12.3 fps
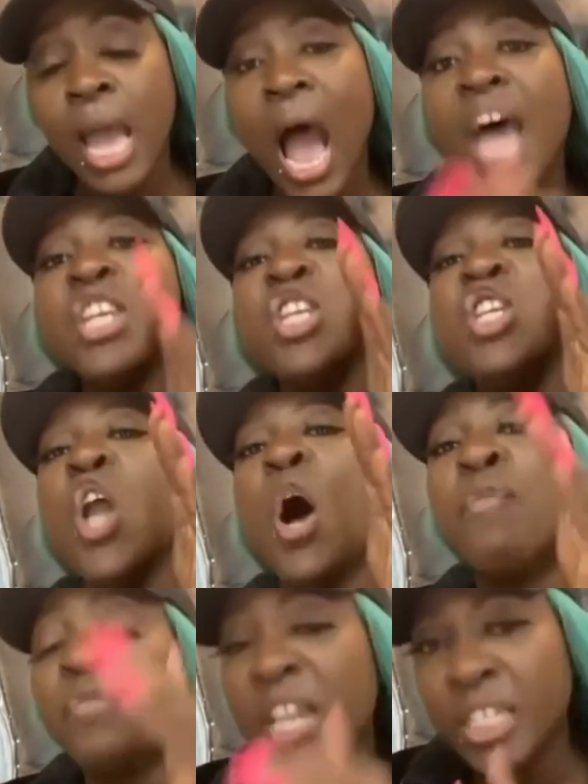And
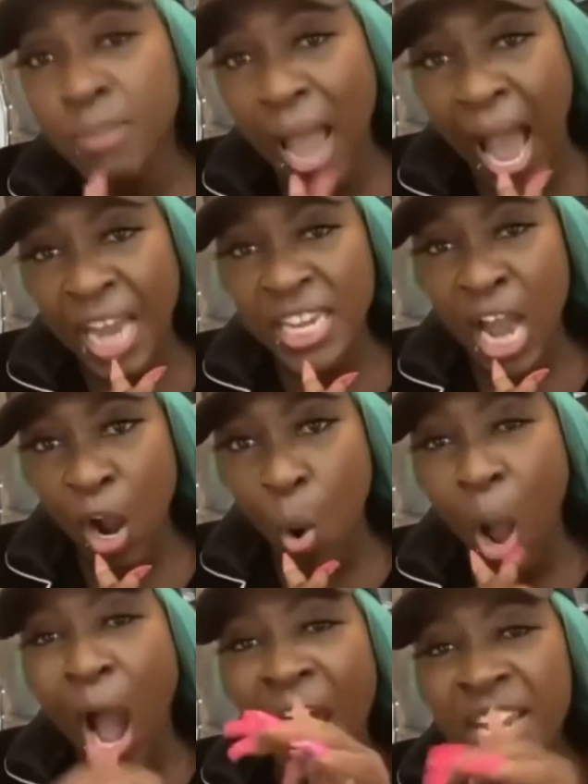nothing's me undergo
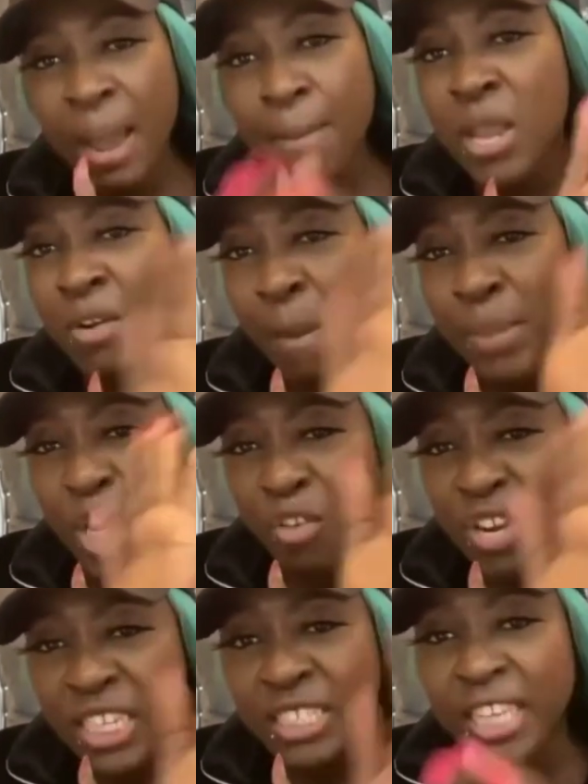or underbear. I'm not
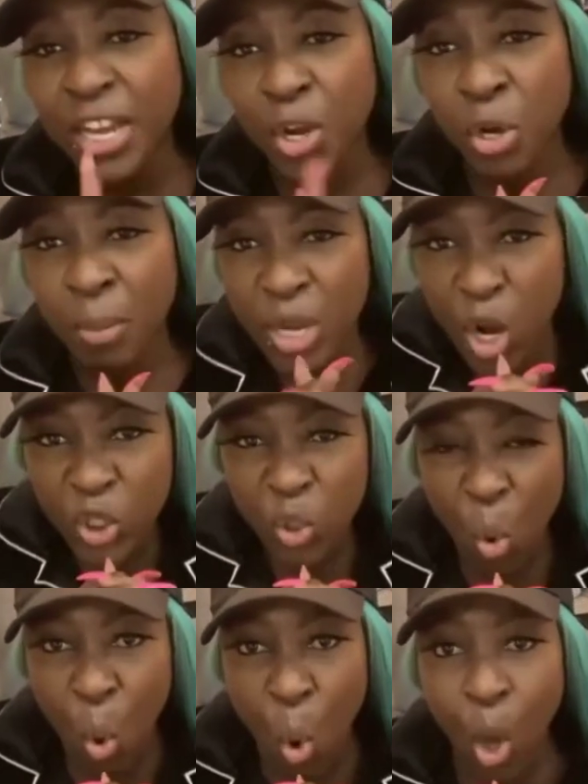really say nothing. Me just
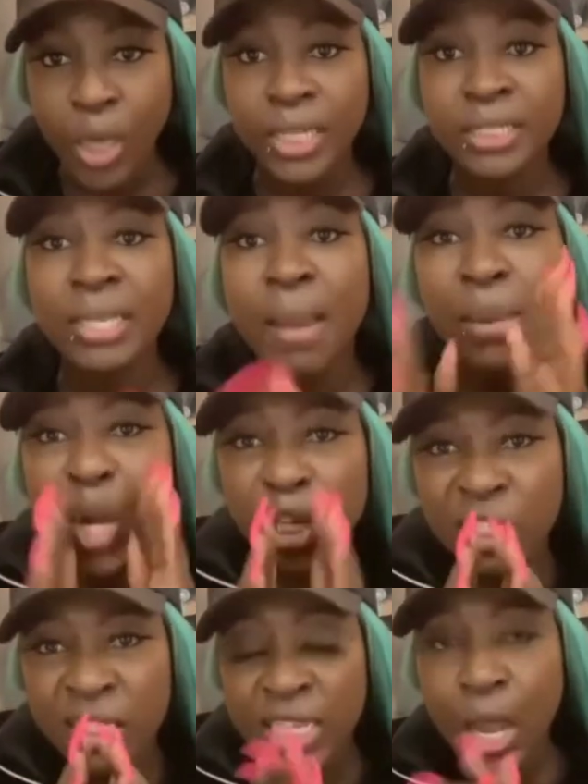hold it. Me
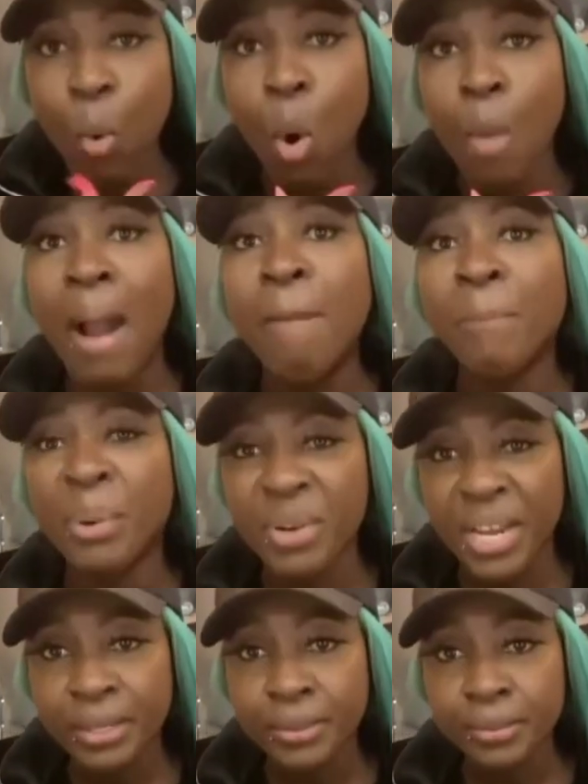just stay home and
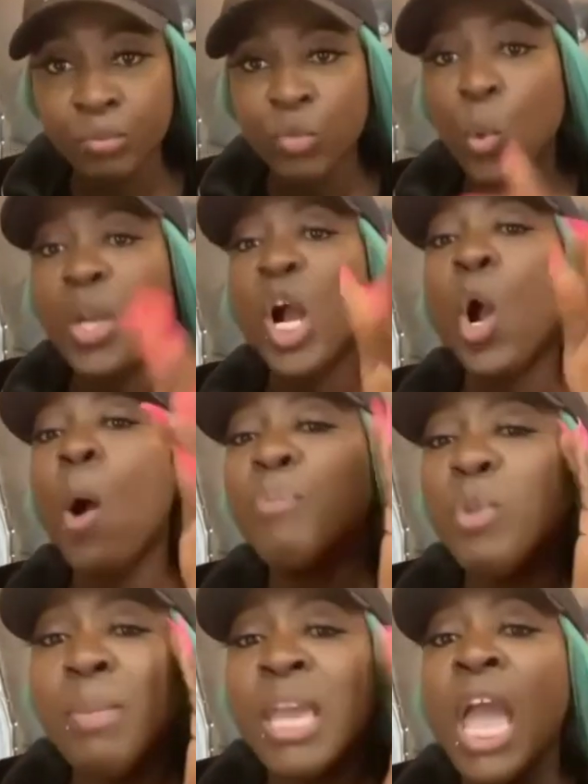pray. When you come
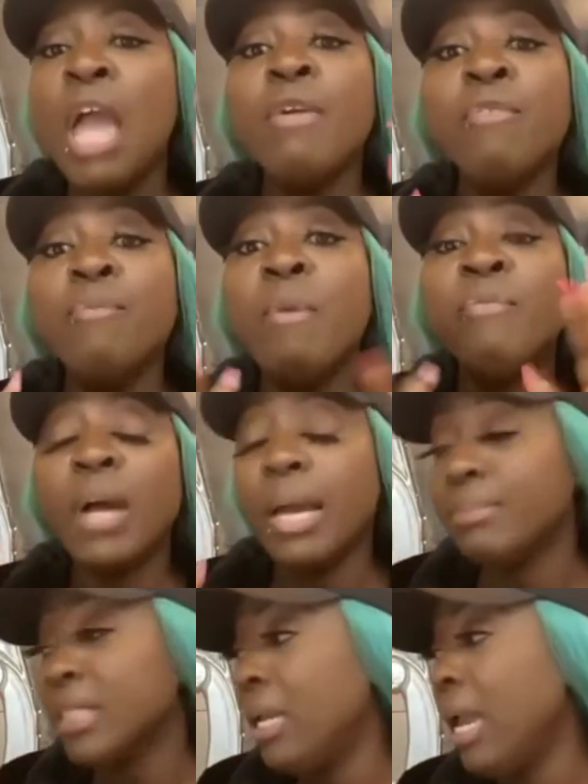to me, if me,
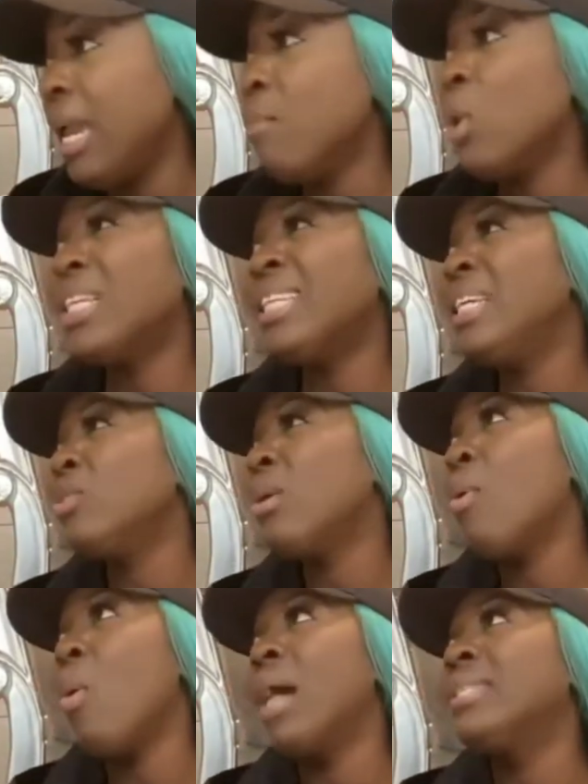hey, more of things I
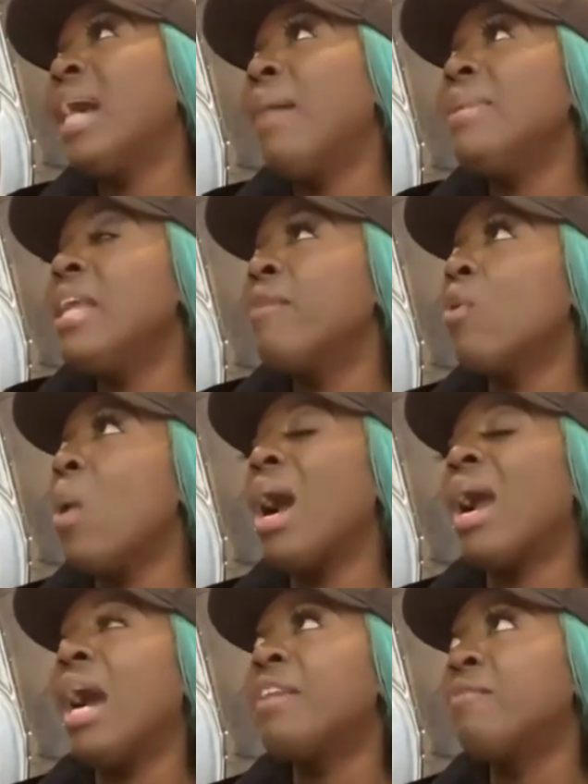want to, me never
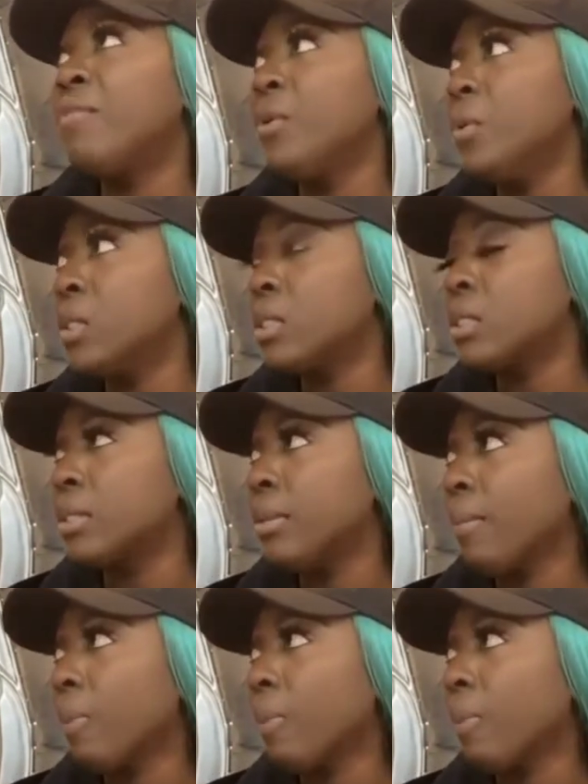want to confuse.